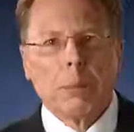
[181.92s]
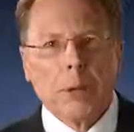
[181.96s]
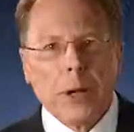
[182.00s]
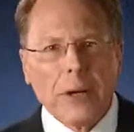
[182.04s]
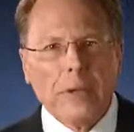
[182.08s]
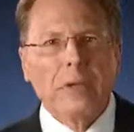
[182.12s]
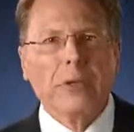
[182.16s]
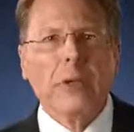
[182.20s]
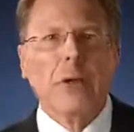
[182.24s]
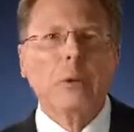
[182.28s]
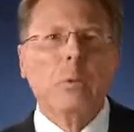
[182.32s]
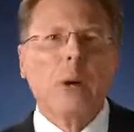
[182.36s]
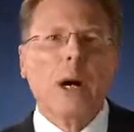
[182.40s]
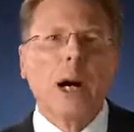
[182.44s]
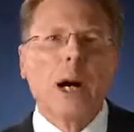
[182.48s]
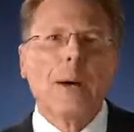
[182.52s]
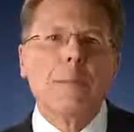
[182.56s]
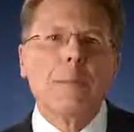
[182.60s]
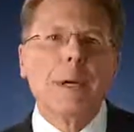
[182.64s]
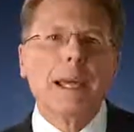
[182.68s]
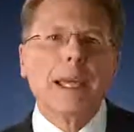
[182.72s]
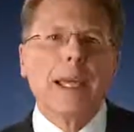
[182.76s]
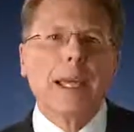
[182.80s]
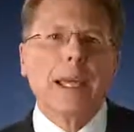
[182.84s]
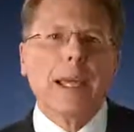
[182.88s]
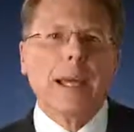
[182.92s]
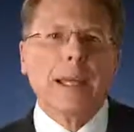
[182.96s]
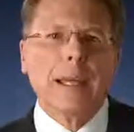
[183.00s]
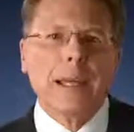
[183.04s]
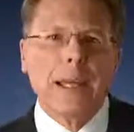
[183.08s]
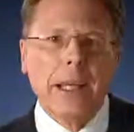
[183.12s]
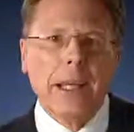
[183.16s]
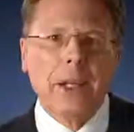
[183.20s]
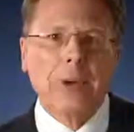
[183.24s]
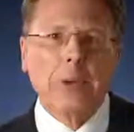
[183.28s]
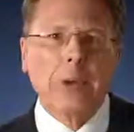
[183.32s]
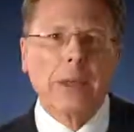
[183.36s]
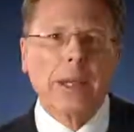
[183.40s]
President Obama and
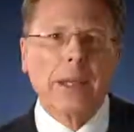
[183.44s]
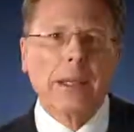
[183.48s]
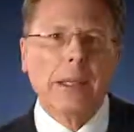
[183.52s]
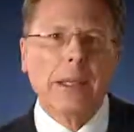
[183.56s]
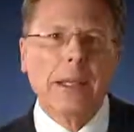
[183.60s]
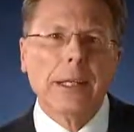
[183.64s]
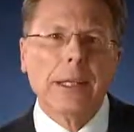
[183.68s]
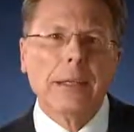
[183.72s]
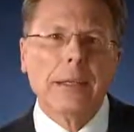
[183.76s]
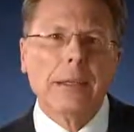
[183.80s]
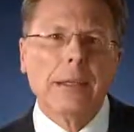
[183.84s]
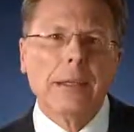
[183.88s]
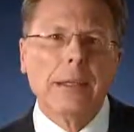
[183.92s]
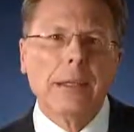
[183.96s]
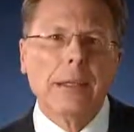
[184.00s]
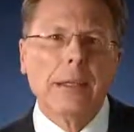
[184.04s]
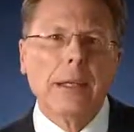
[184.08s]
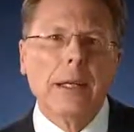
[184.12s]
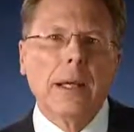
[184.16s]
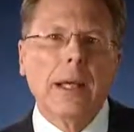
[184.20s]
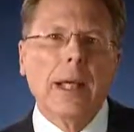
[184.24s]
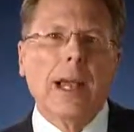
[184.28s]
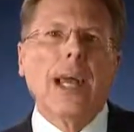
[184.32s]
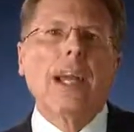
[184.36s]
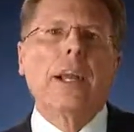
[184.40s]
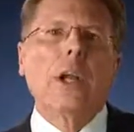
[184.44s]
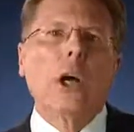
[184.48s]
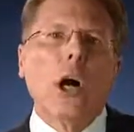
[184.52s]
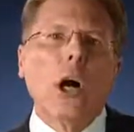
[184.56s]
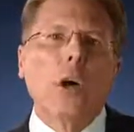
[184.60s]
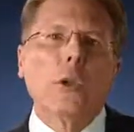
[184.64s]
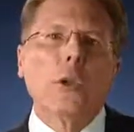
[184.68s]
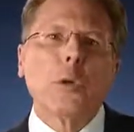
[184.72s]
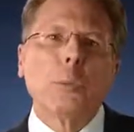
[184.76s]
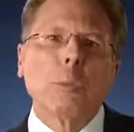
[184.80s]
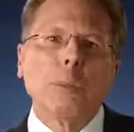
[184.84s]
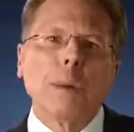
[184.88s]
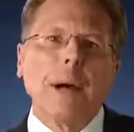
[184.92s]
Hillary Clinton and other